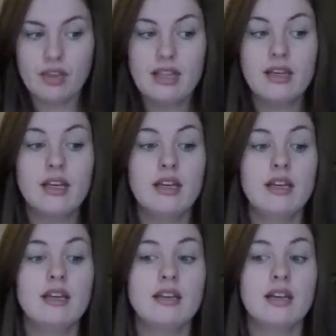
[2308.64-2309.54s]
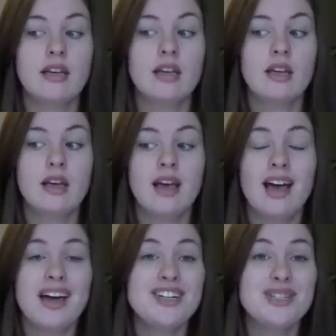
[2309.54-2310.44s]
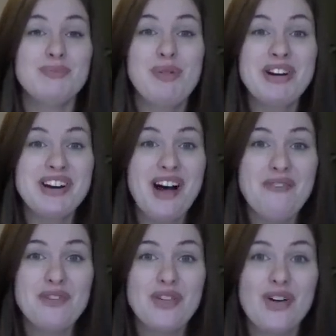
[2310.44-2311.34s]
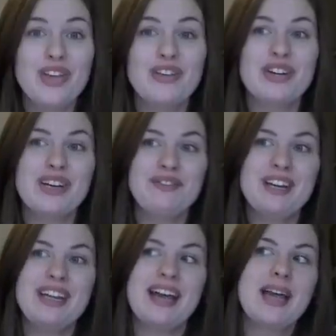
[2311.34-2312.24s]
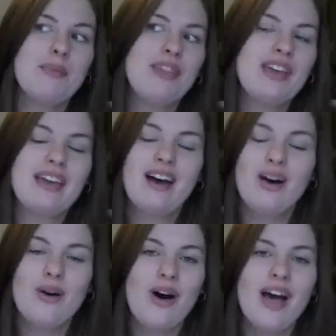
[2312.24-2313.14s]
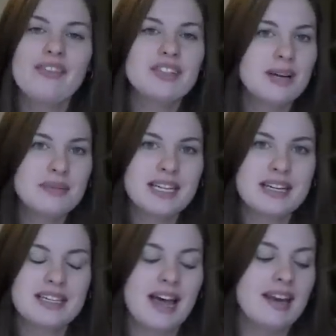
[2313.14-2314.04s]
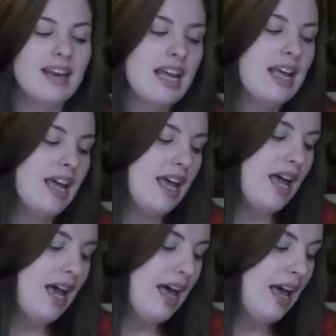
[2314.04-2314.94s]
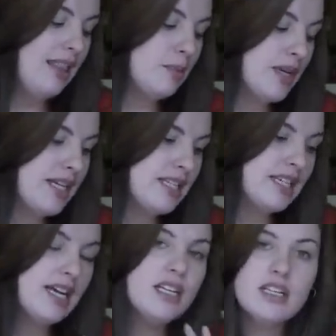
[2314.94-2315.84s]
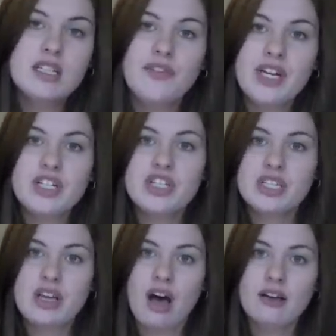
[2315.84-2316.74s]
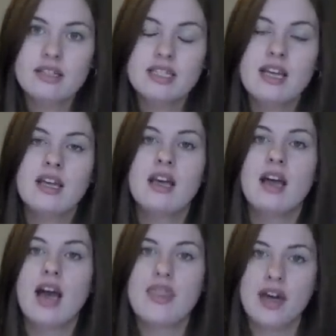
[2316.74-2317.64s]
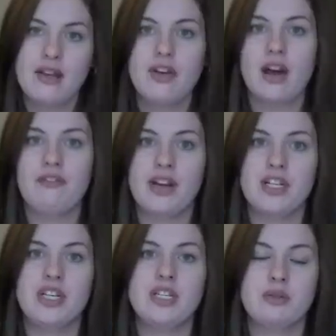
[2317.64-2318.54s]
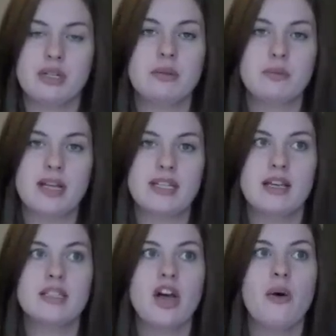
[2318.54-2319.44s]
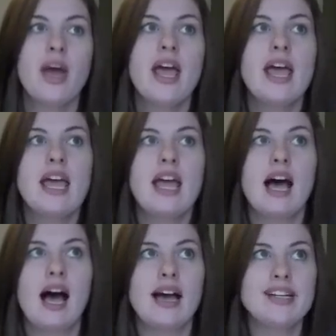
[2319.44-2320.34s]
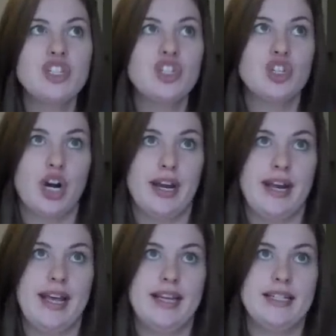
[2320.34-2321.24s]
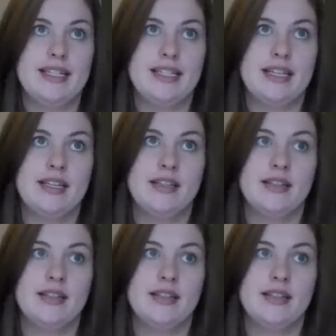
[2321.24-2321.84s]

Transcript: And then I just put it off with all the other gift knitting. I kept thinking, oh, I'll have time to get it done. And then when I decided not to finish the socks, I thought I've got to finish his Christmas present. So I started it,